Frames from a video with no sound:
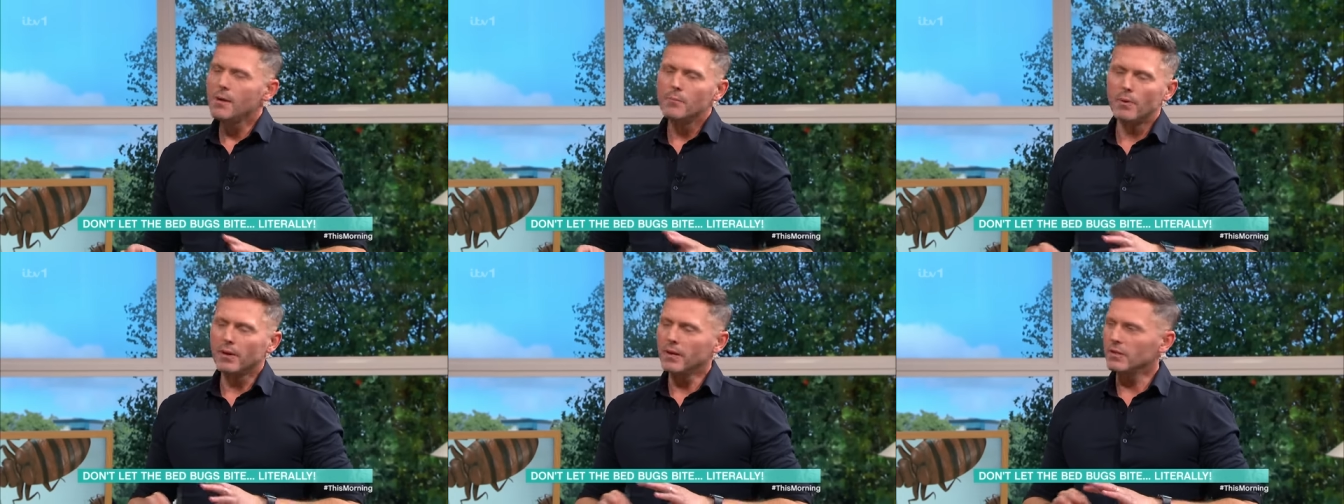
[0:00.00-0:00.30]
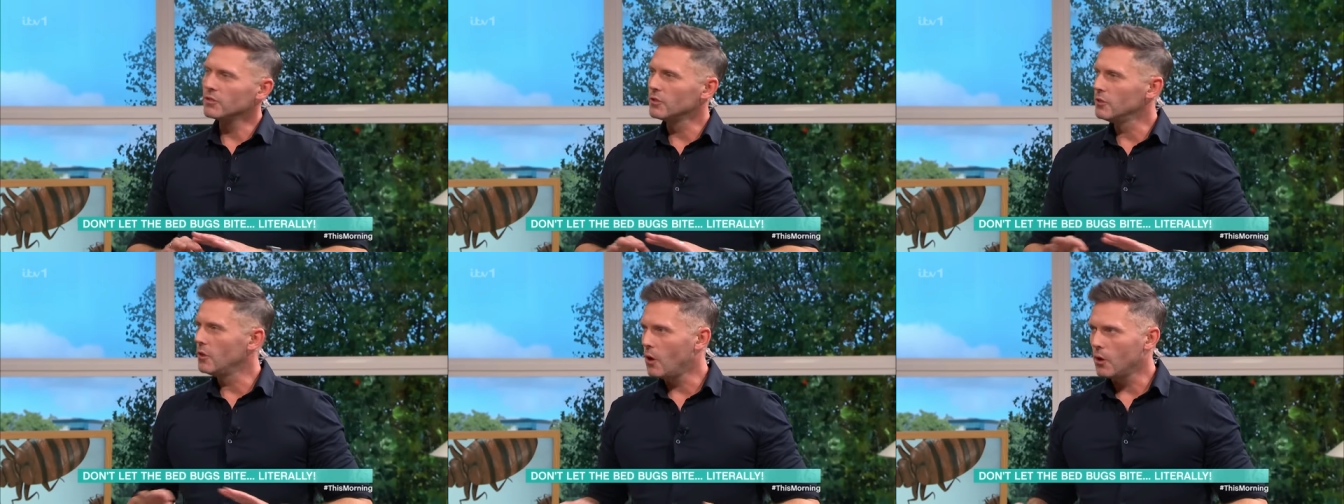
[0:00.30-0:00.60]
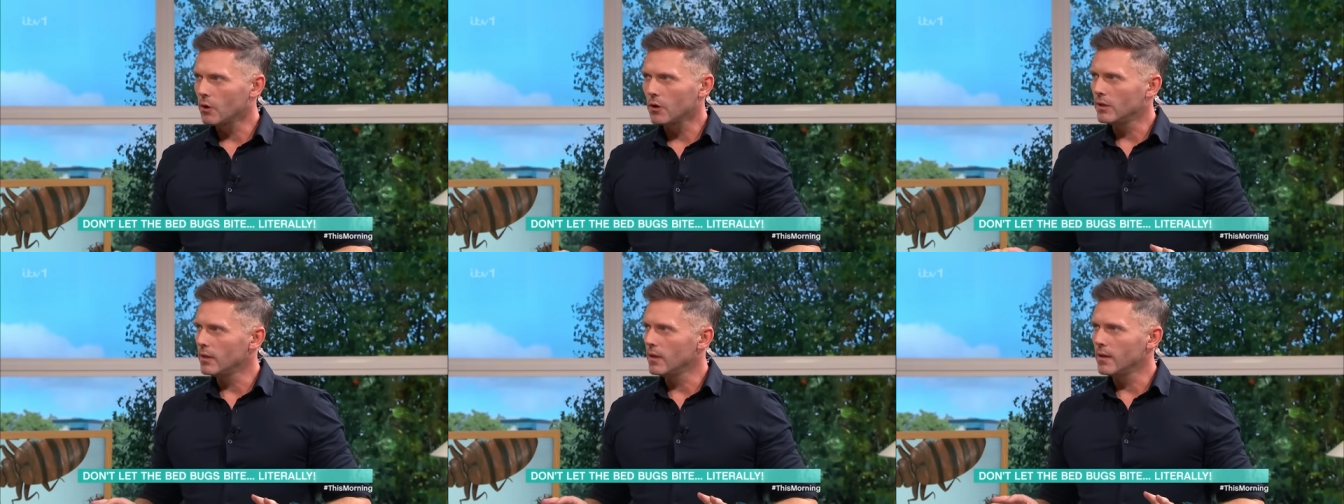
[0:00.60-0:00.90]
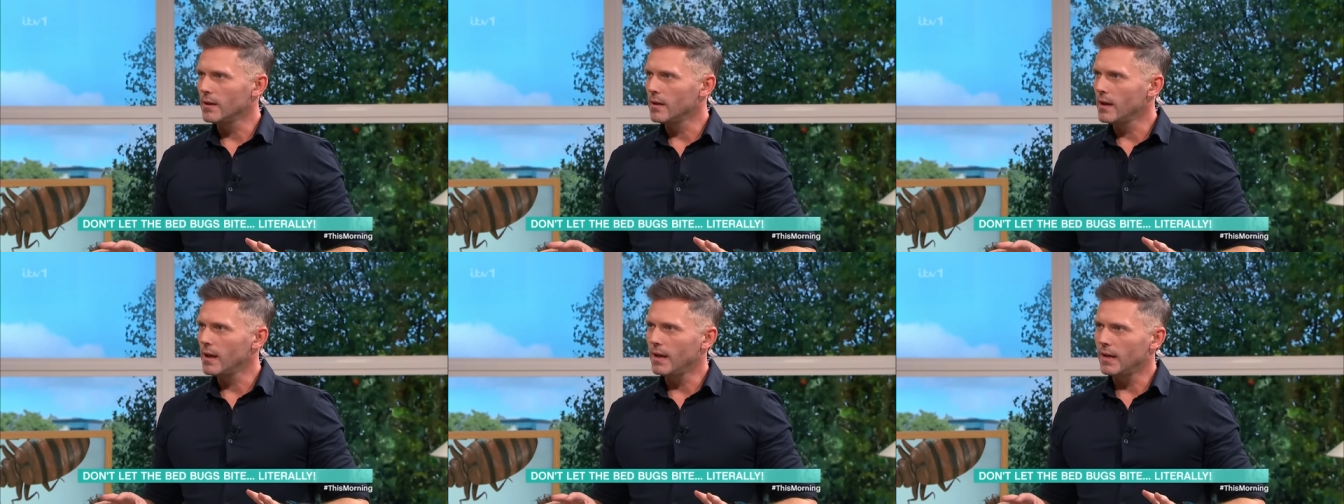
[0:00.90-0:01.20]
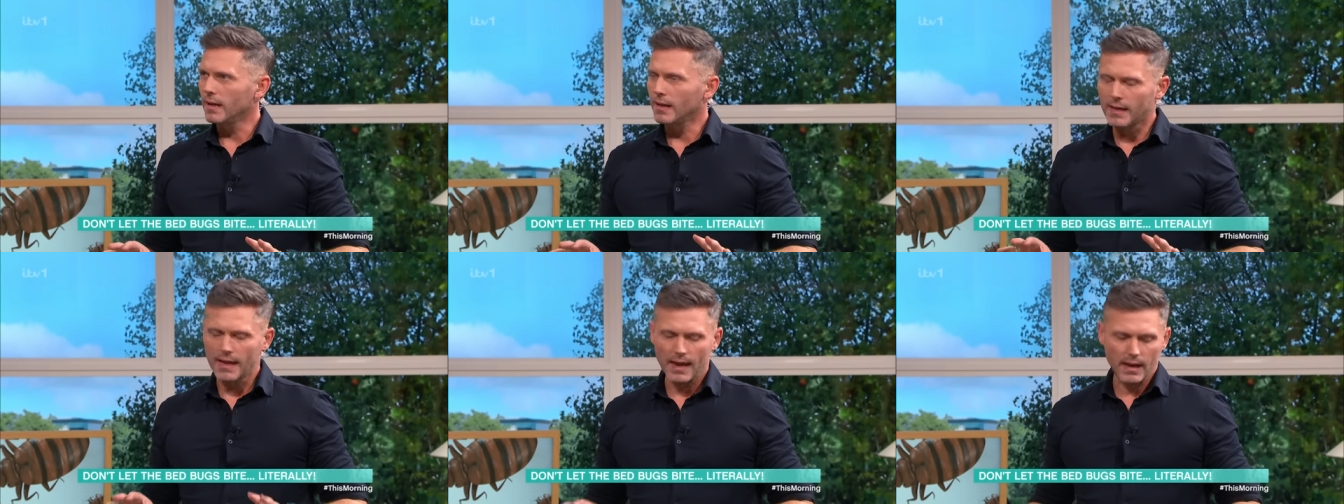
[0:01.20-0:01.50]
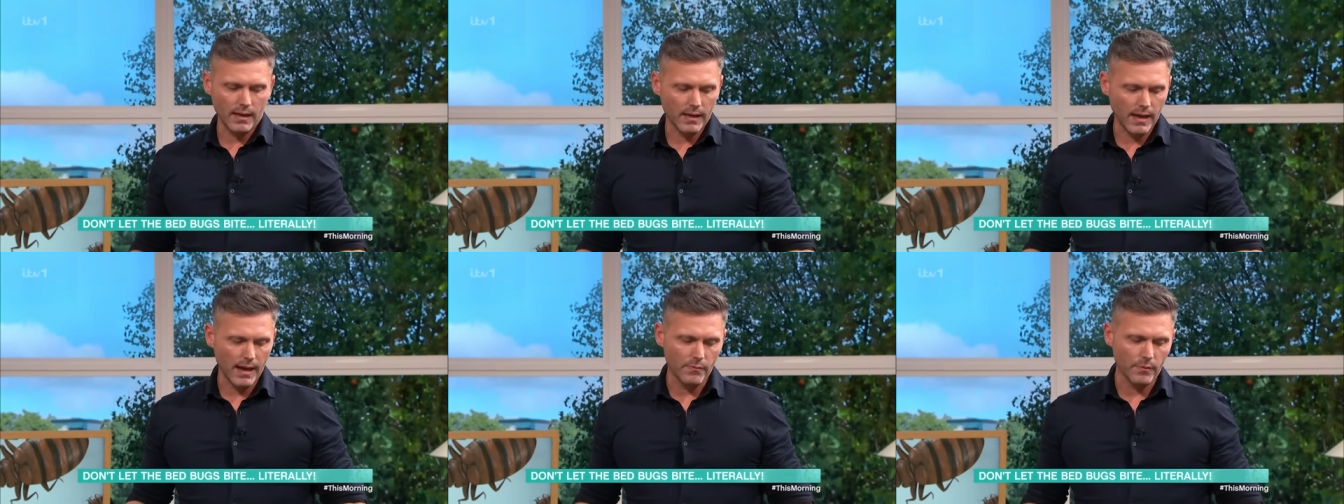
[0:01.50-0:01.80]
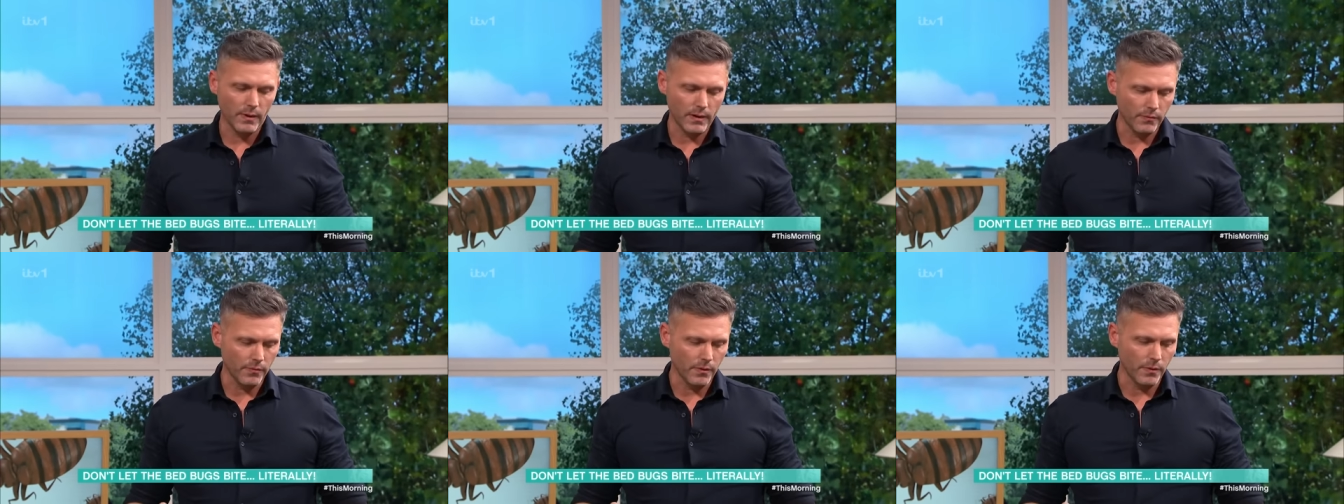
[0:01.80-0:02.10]
but it's not going to uh, get, get
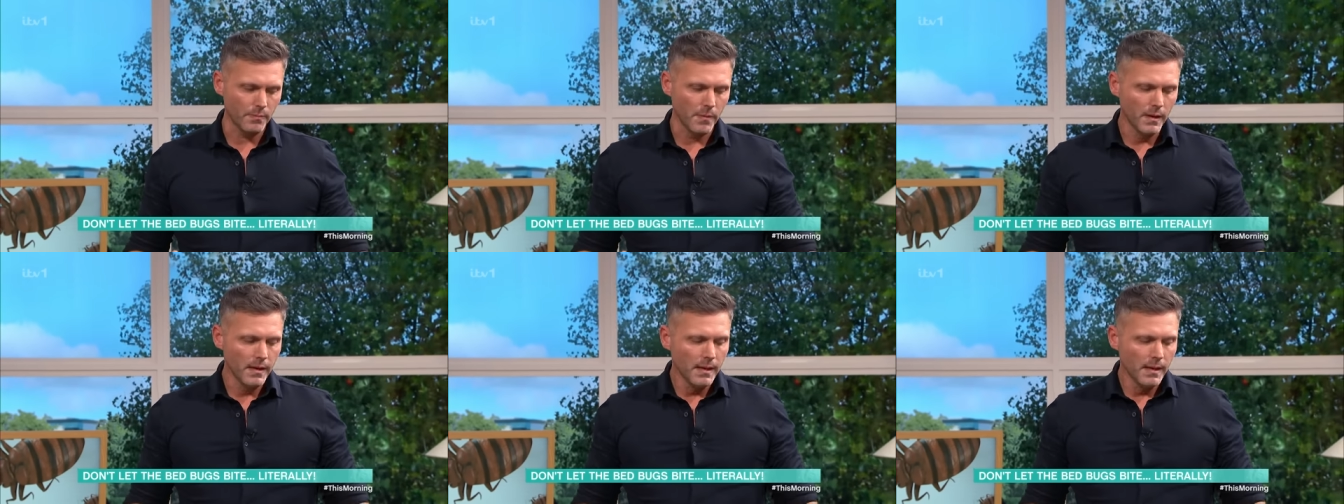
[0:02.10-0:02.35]
rid of them.